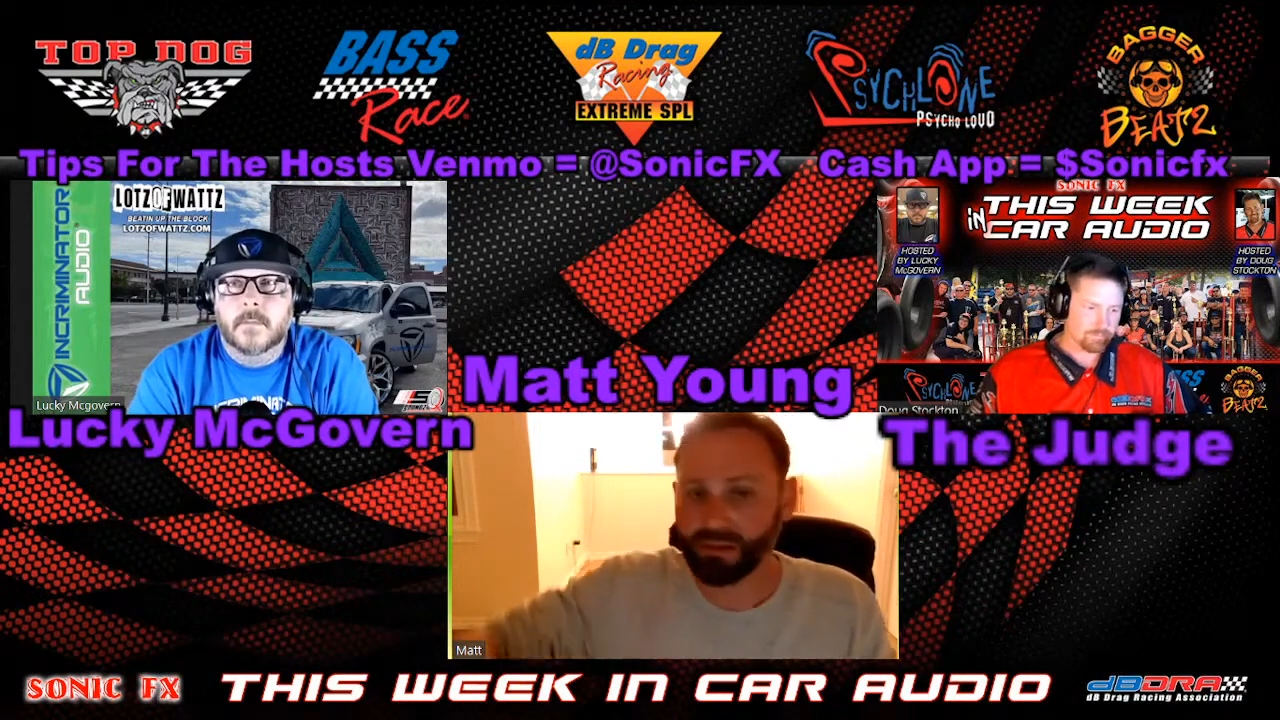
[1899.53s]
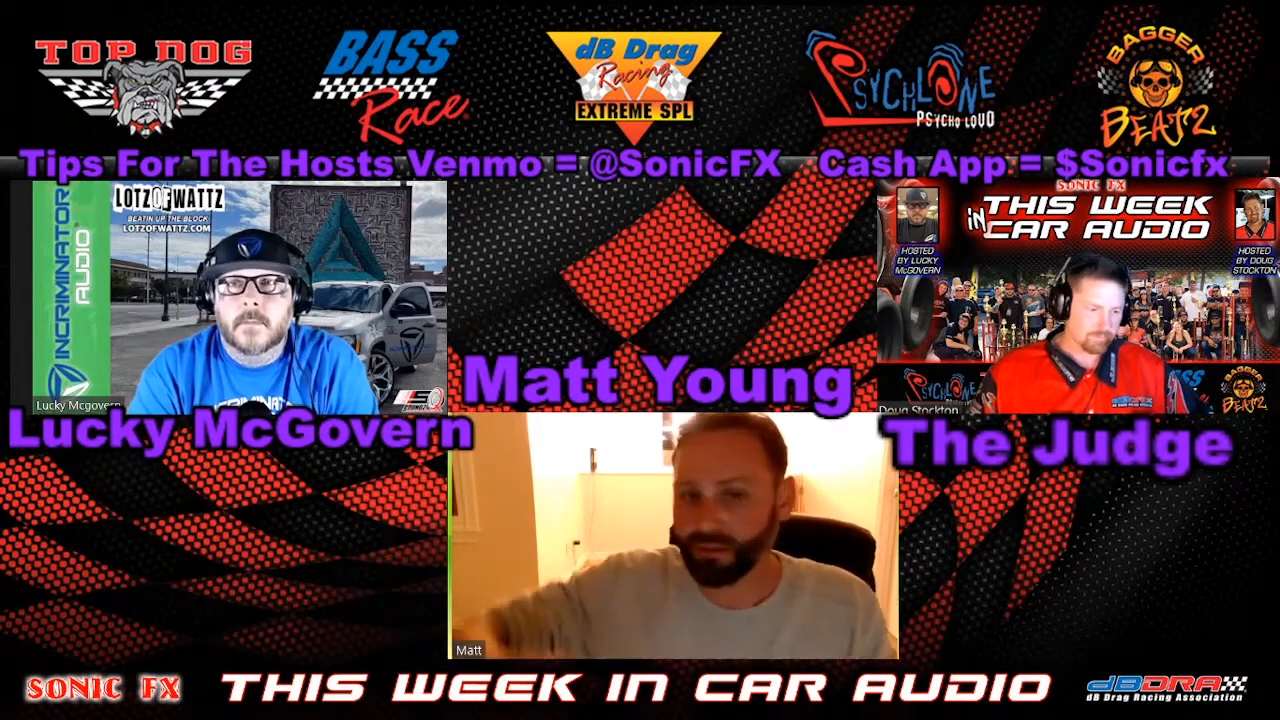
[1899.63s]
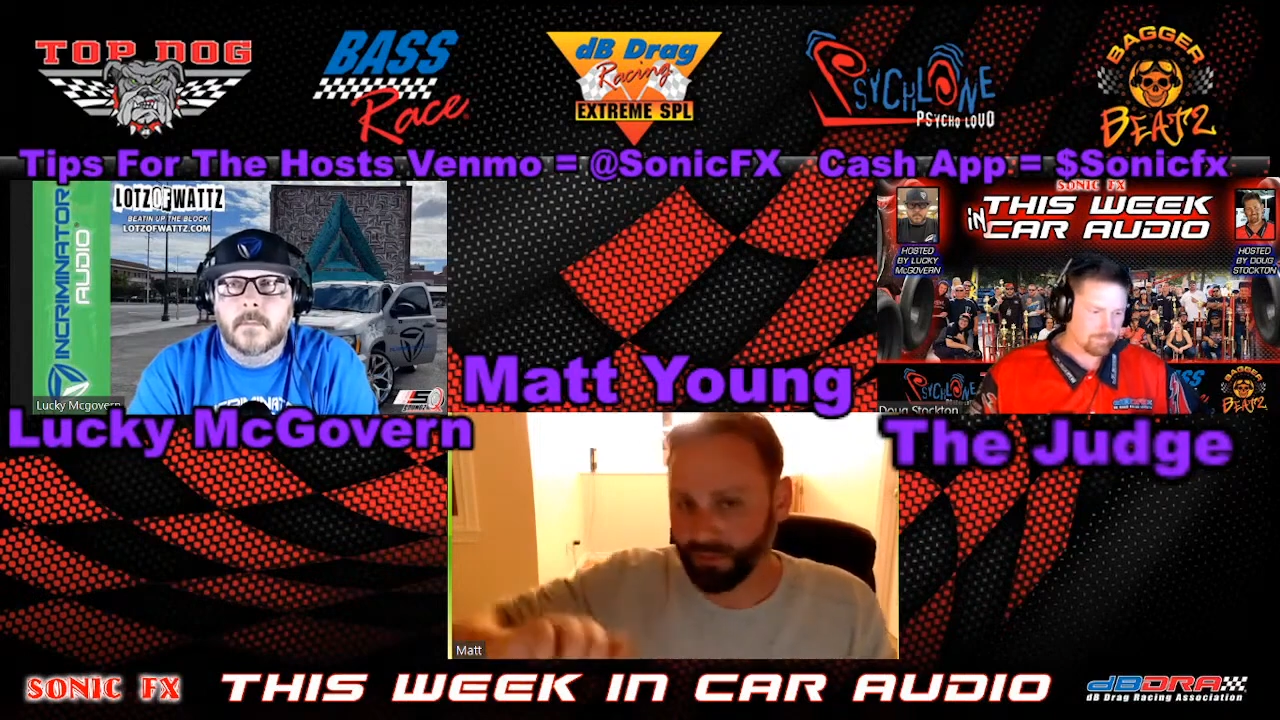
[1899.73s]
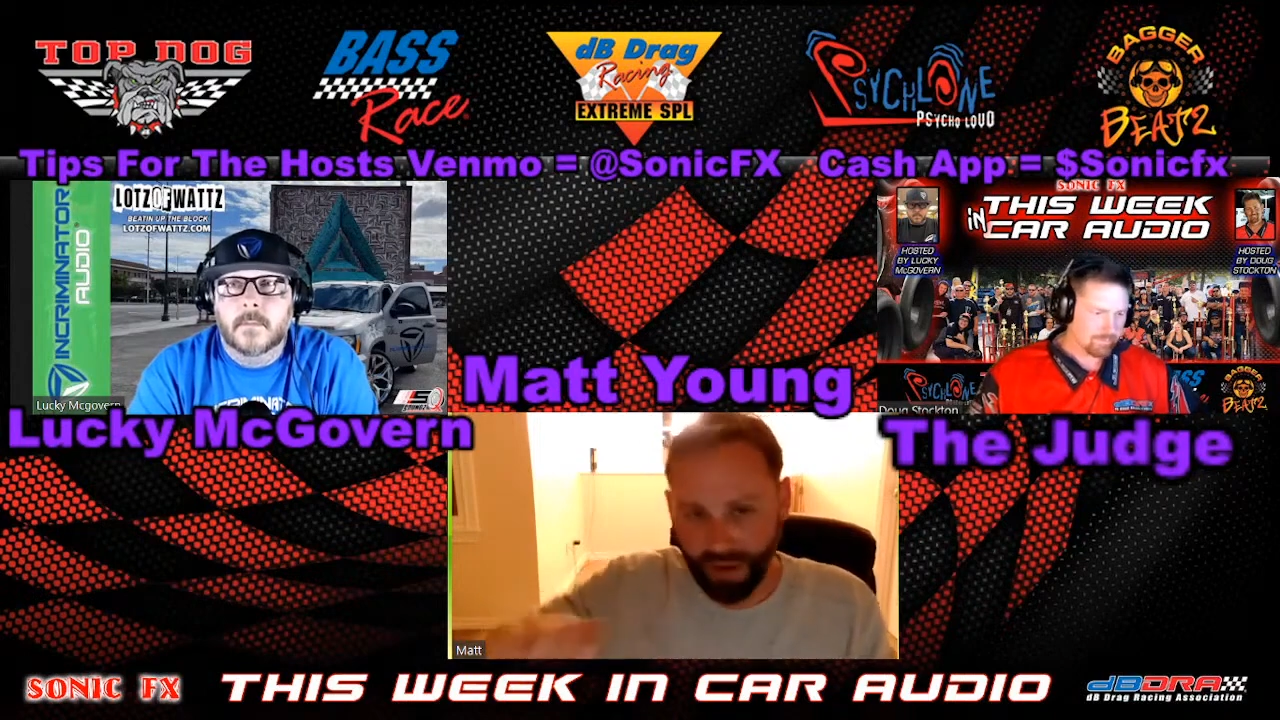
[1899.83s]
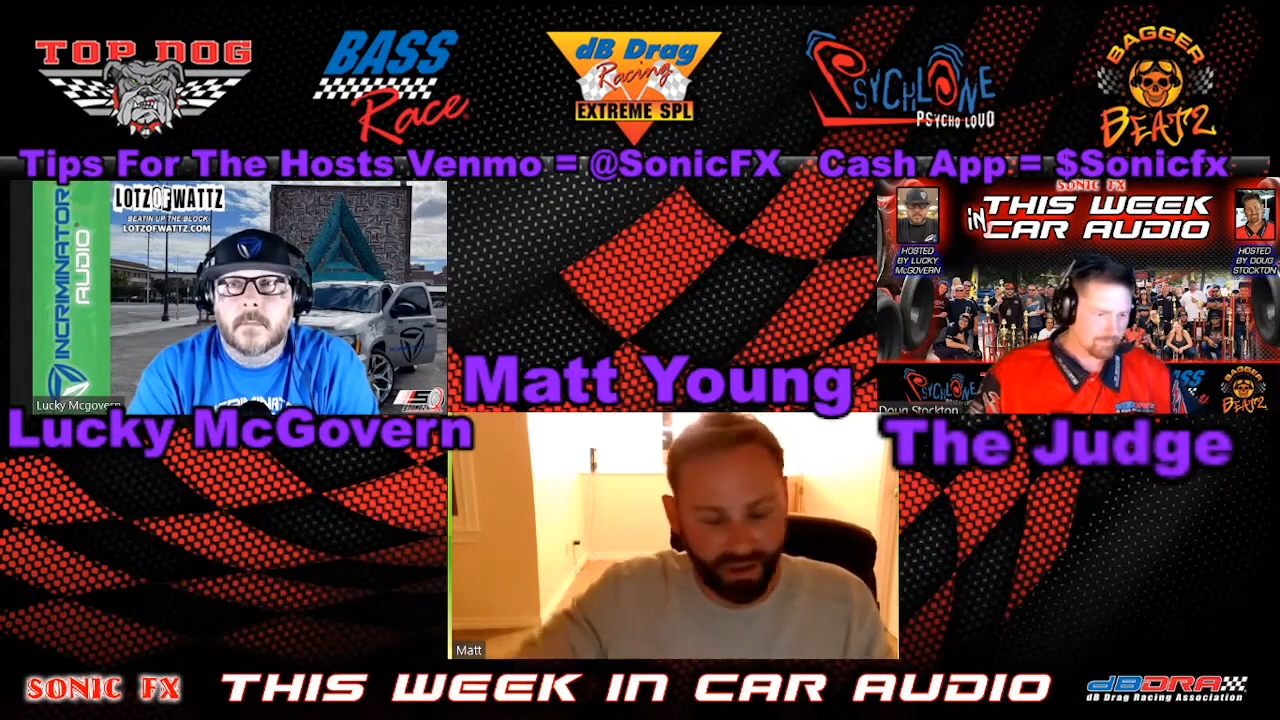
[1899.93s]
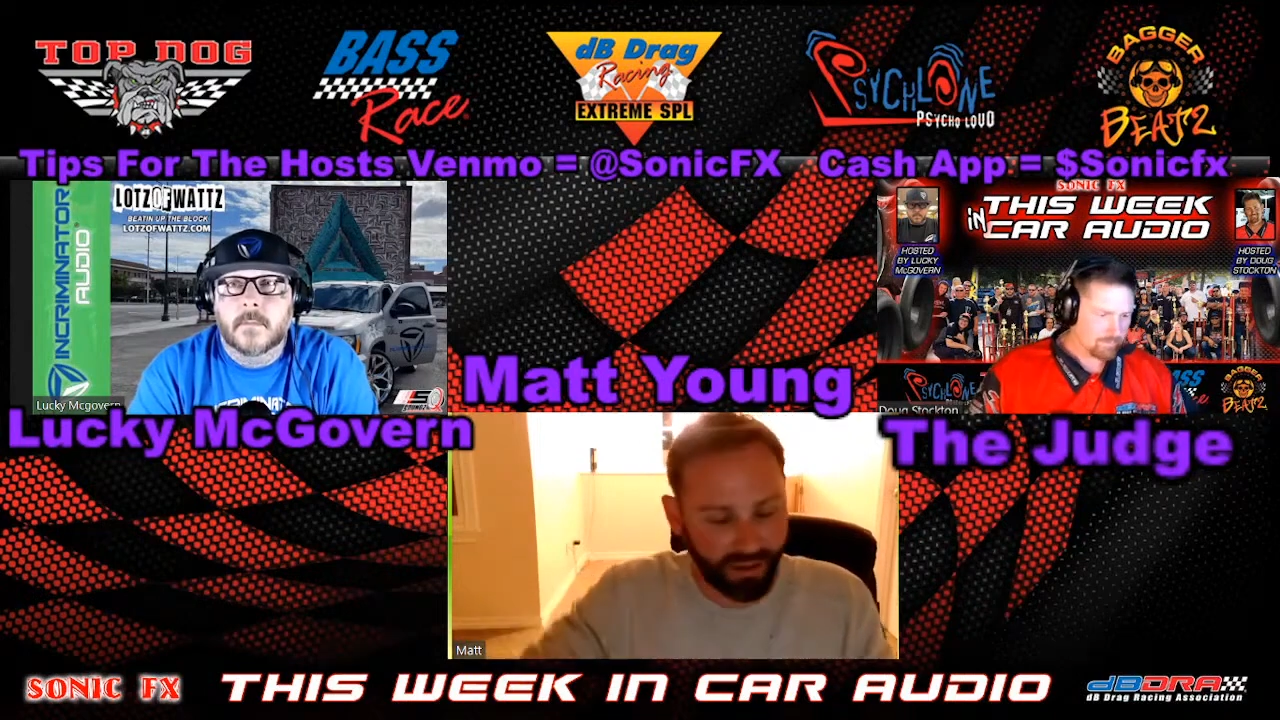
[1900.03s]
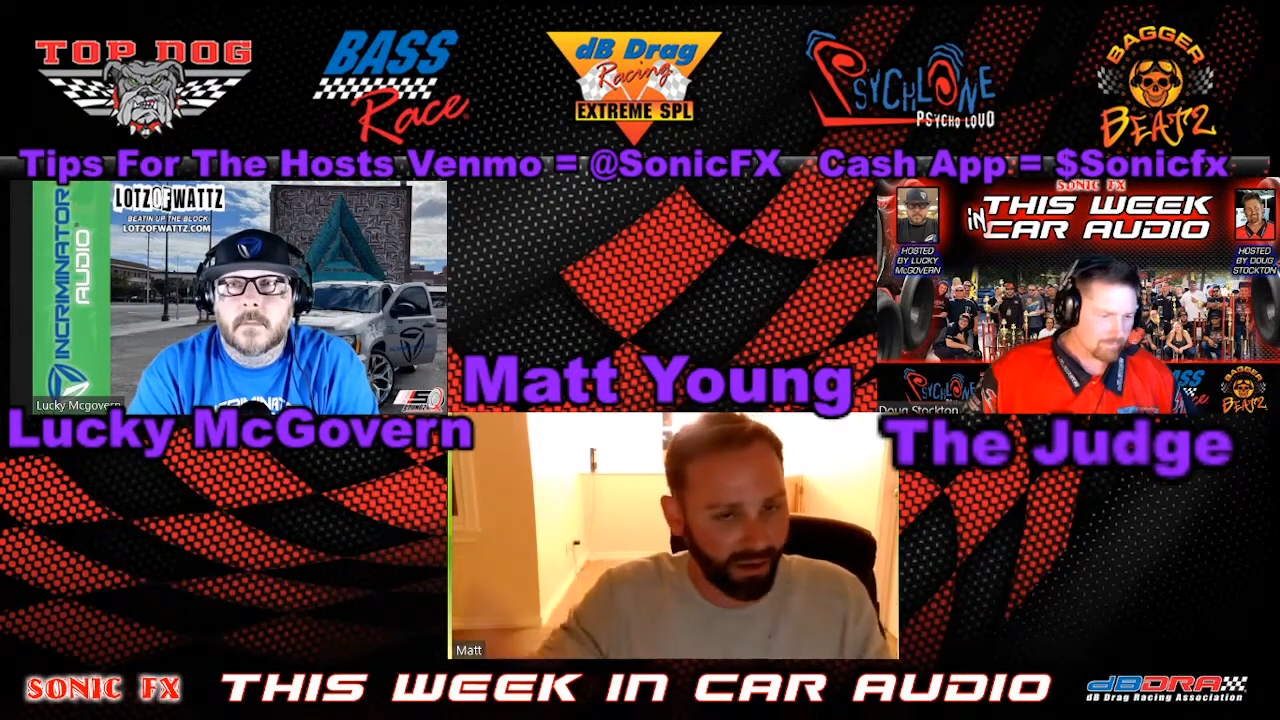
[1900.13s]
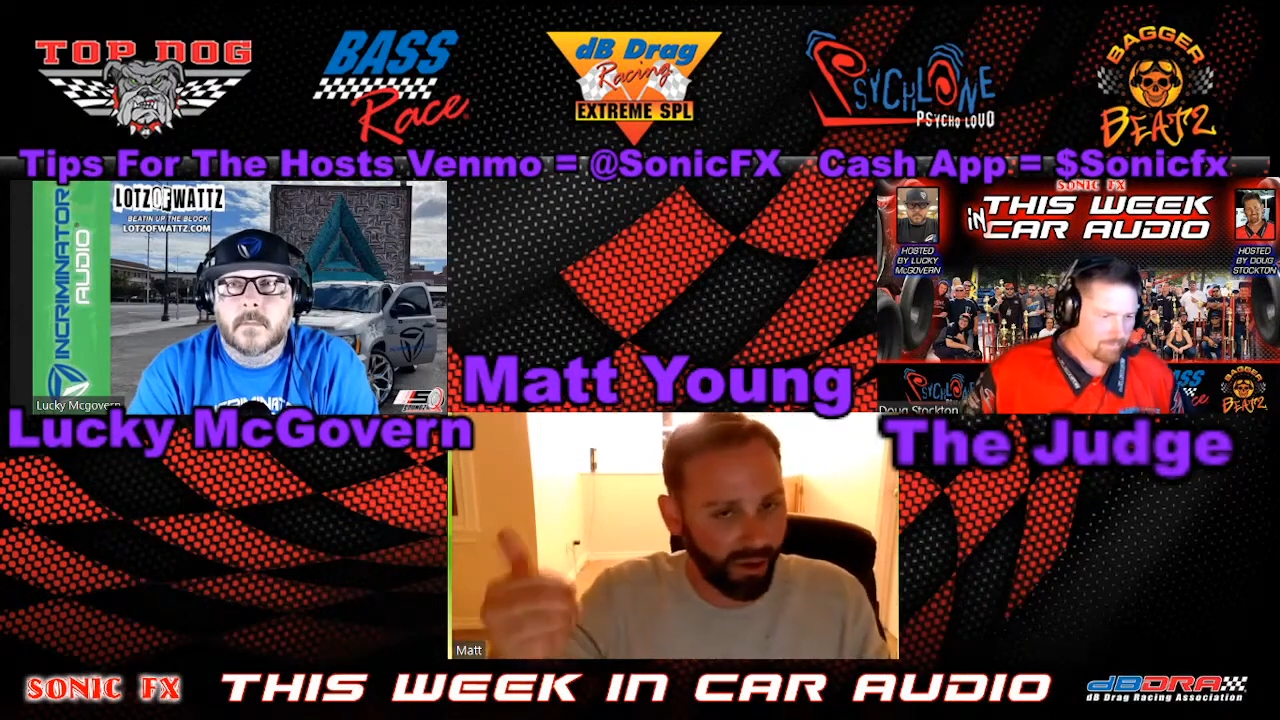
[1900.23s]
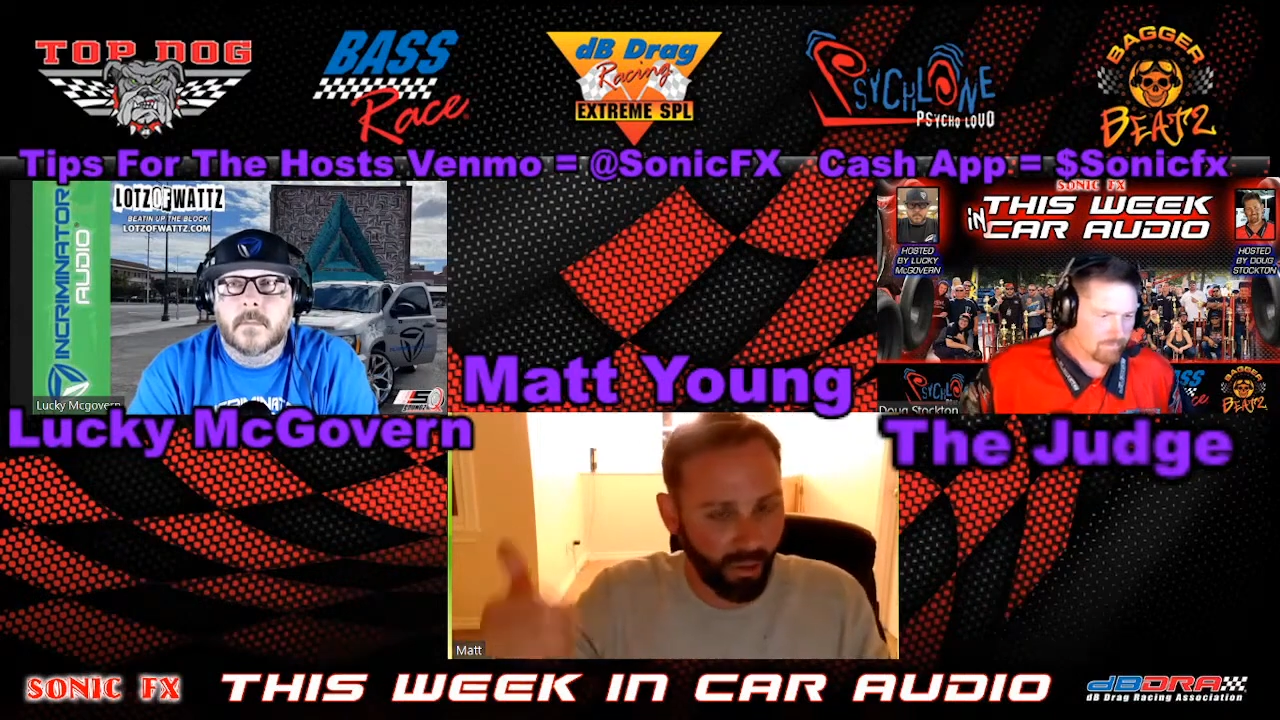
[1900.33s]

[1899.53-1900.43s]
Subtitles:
crank it all